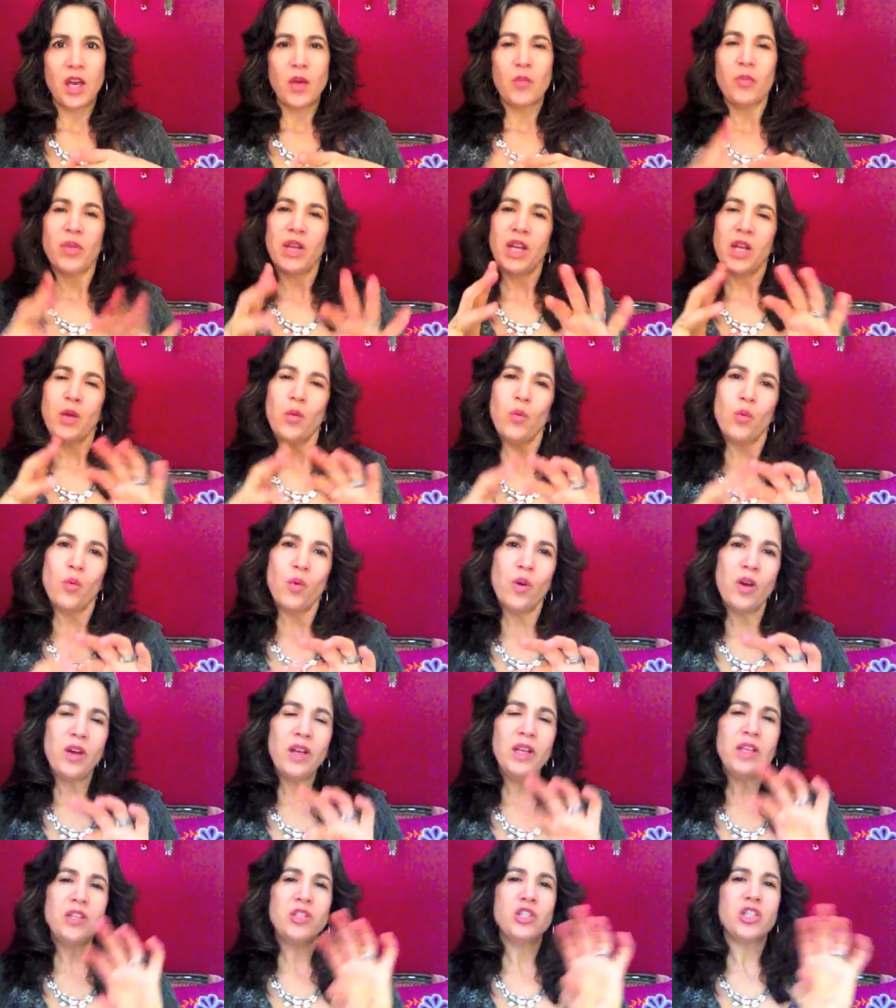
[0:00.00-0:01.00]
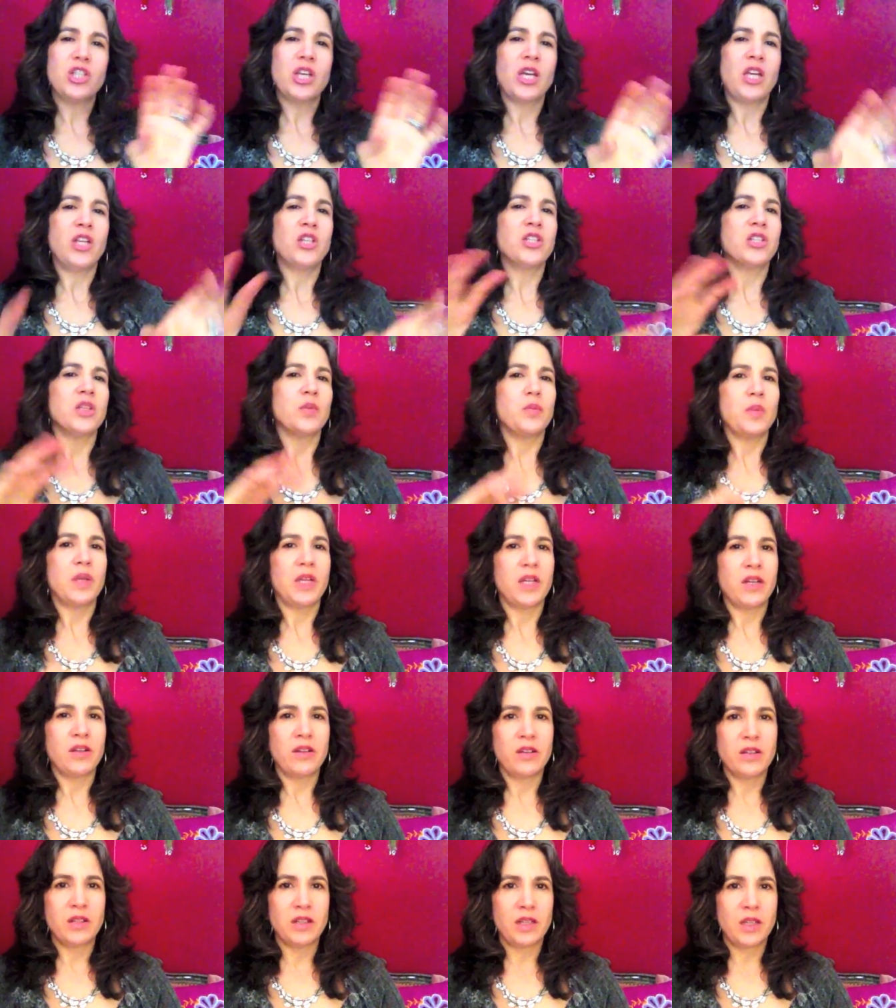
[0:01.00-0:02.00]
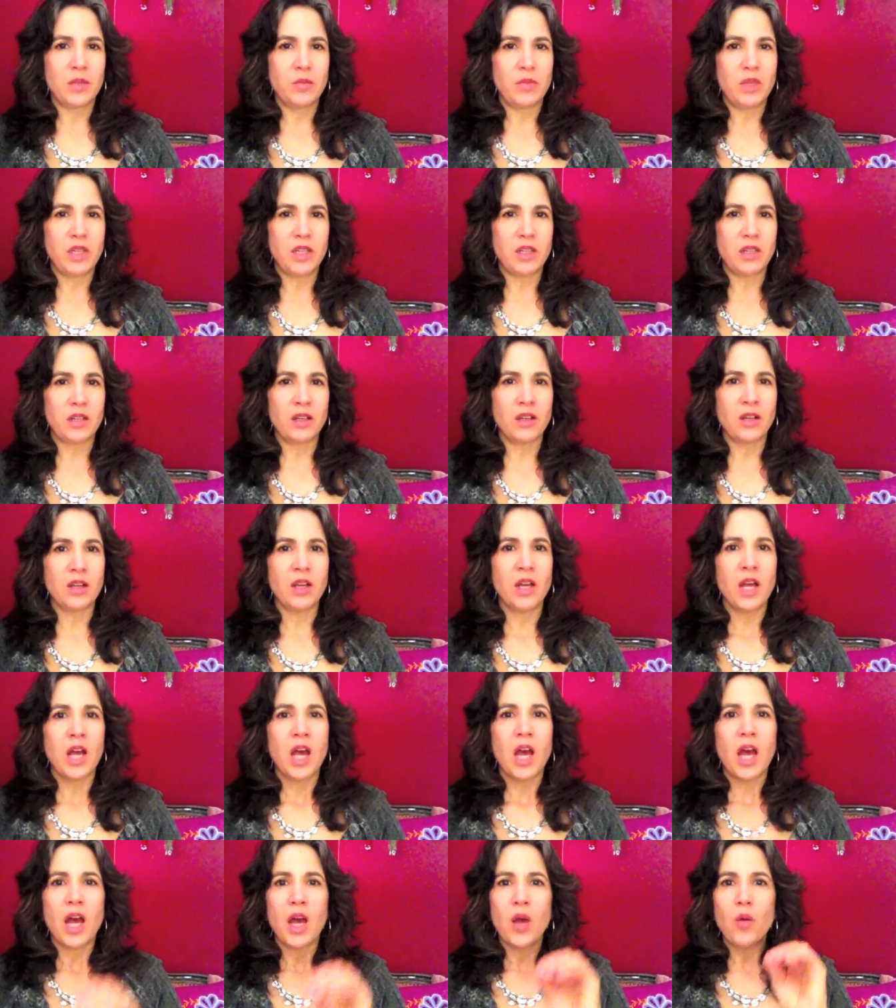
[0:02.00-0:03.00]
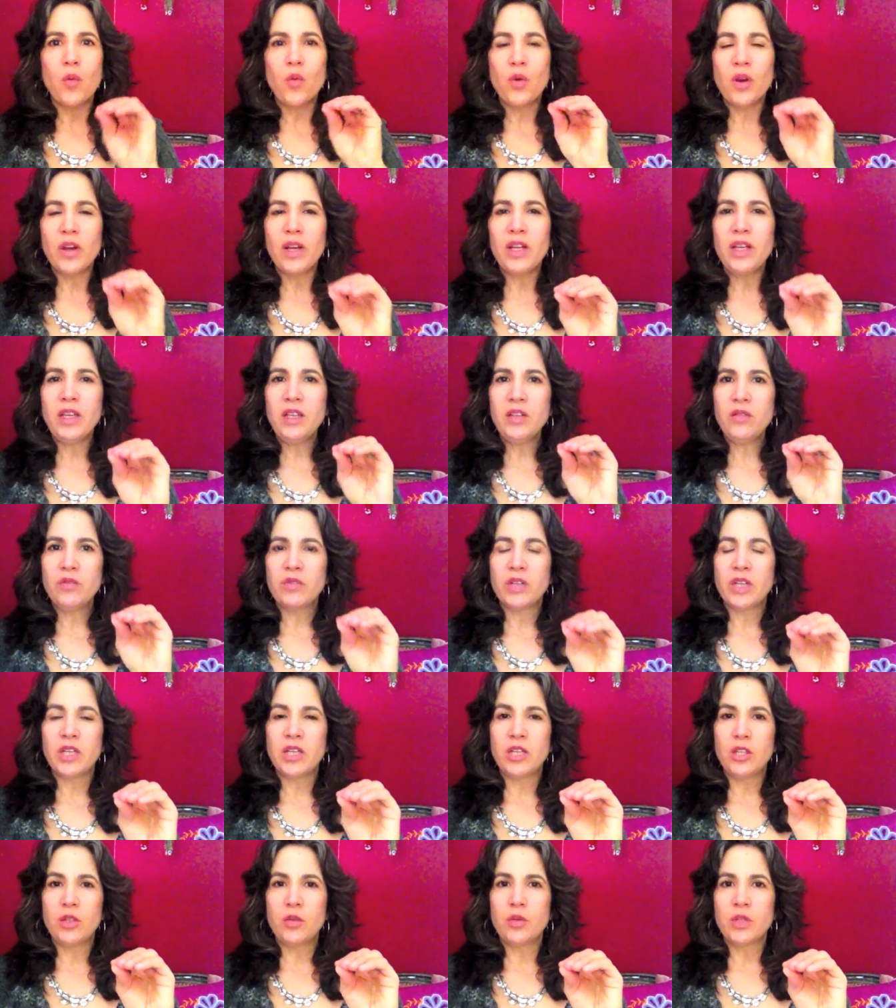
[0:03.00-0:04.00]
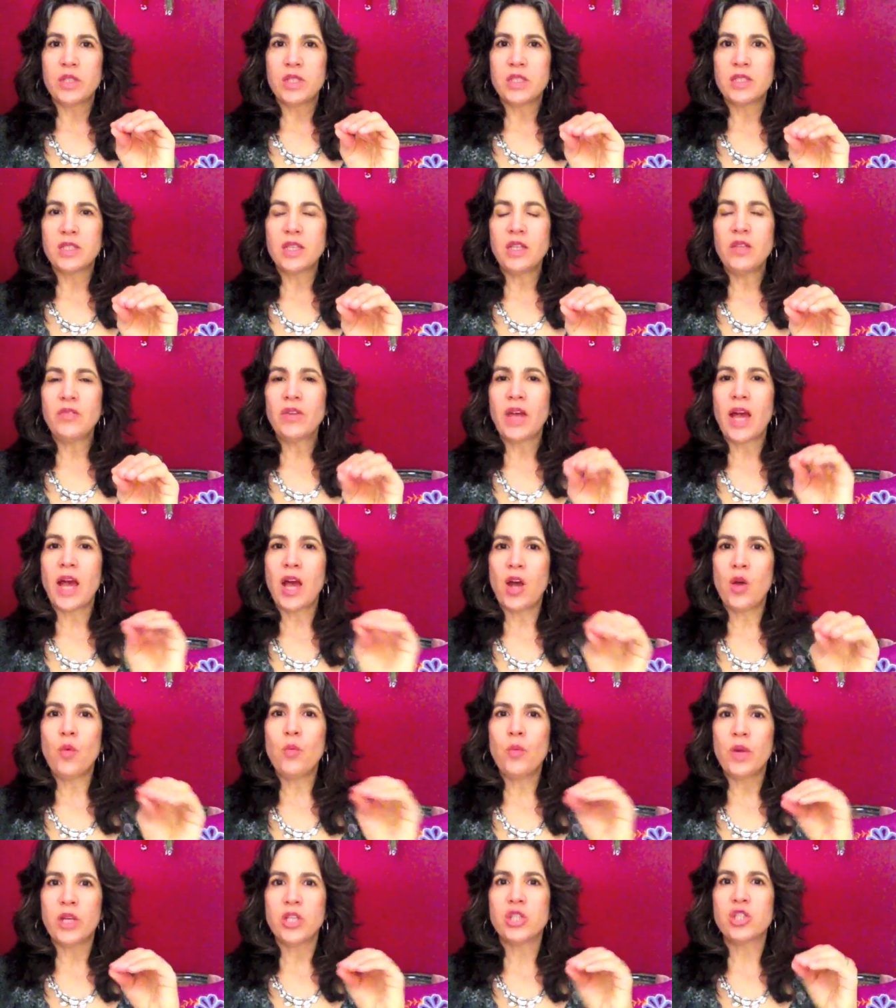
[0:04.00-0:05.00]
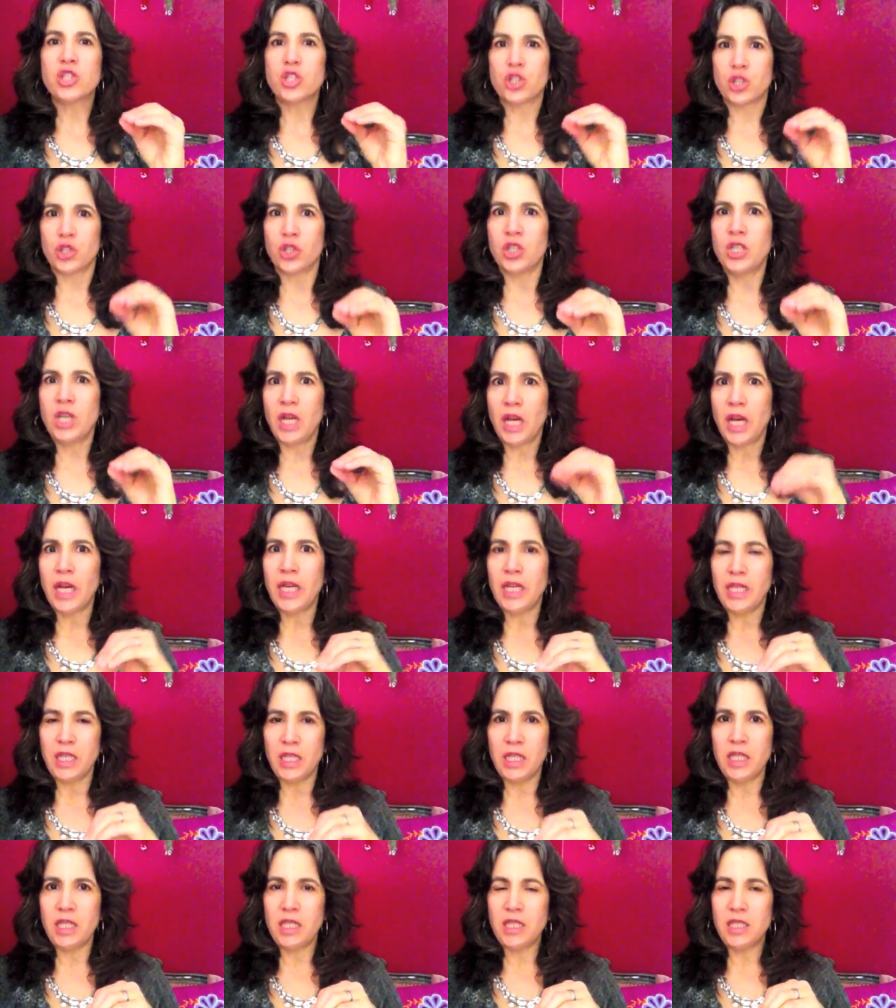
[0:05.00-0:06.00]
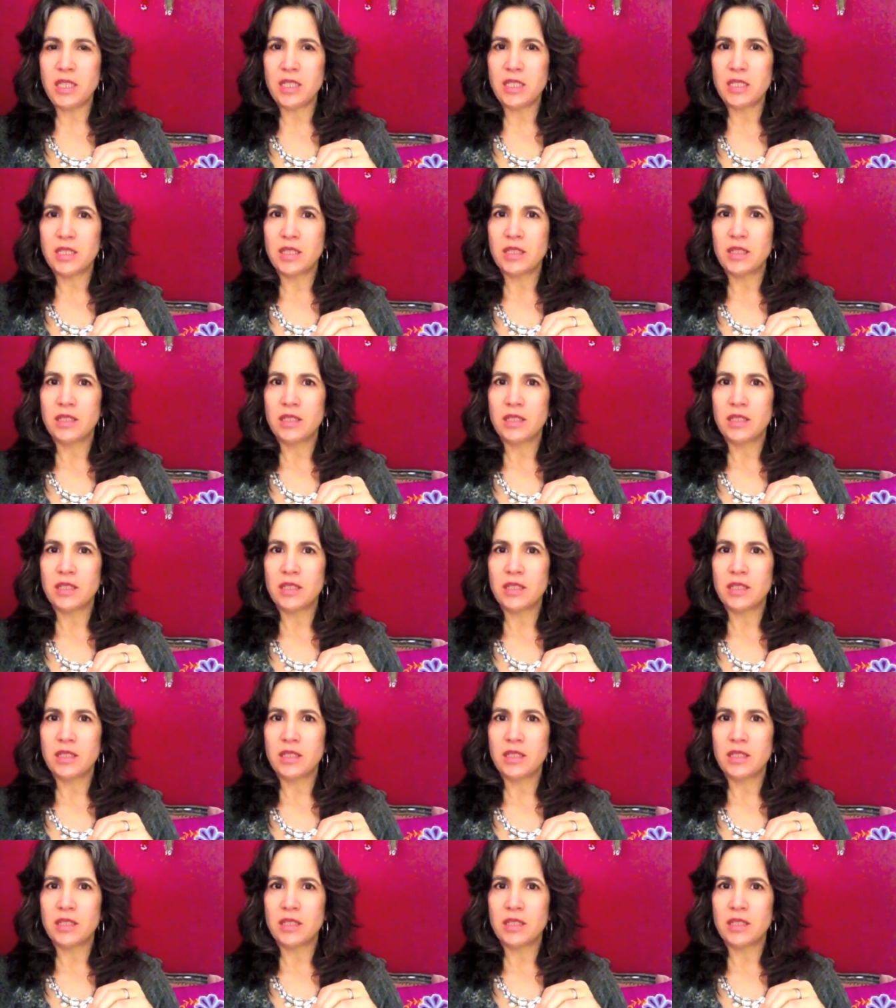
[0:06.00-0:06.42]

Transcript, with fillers: But I want to change the paradigm here. I want to invite you, instead of how much should I eat,